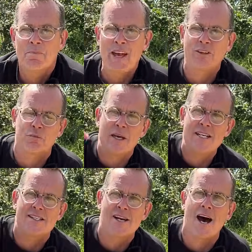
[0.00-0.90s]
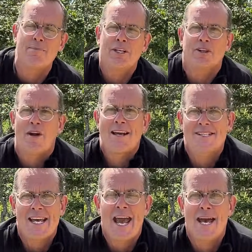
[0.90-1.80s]
That's me, Simon,
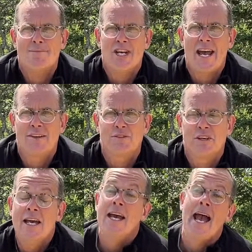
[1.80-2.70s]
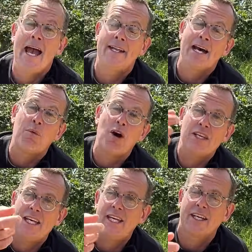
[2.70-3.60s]
Crazy HamJazz. And while
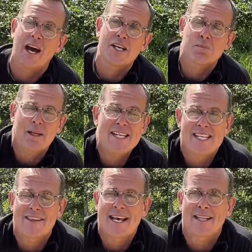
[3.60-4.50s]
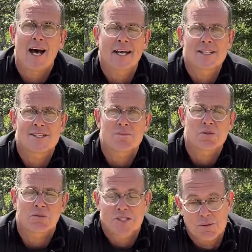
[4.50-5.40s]
you're here, guys, please hit that like and
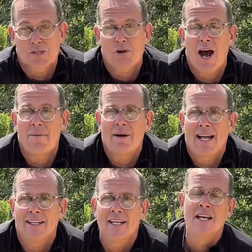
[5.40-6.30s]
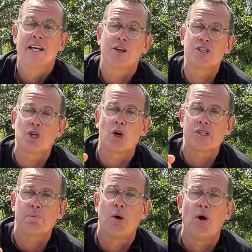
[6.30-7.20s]
subscribe button, because your
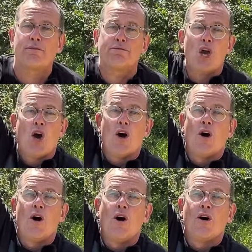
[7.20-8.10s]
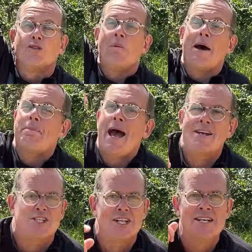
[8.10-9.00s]
support fuels my
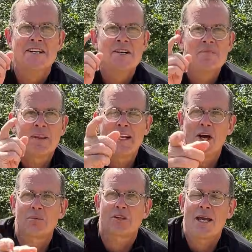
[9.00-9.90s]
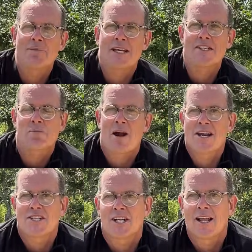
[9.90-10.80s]
passion and helps keep the
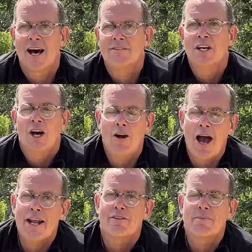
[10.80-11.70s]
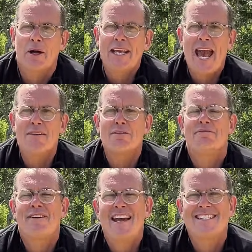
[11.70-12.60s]
inspiration alive. All right, everybody, have a
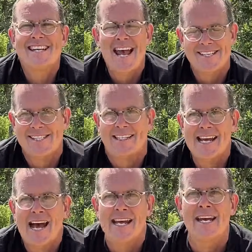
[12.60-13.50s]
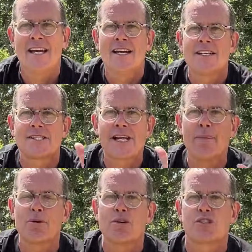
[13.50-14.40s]
fantastic day.
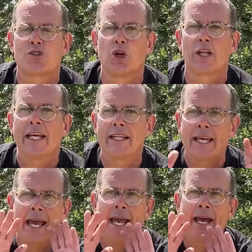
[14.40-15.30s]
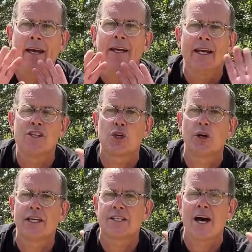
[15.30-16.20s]
Summer is truly in the air.
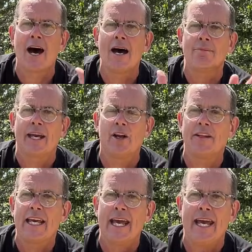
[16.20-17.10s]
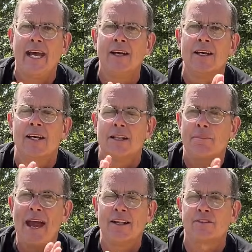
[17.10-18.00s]
Enjoy your time, get on the air. The
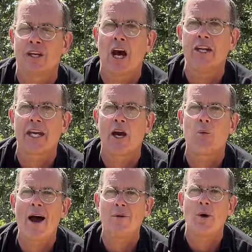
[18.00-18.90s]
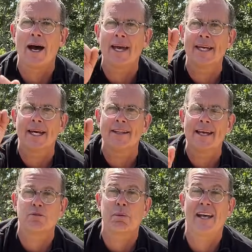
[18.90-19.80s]
bands can only go one way, and
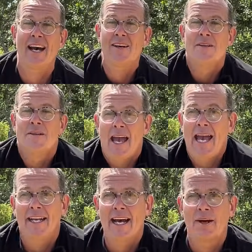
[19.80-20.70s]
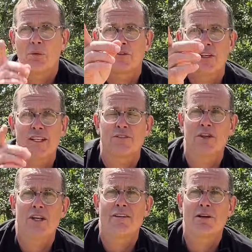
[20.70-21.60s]
that's better. And we'll see you
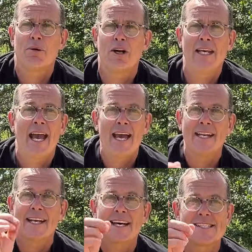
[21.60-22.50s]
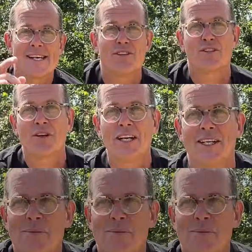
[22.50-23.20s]
soon, everybody, and 7-3.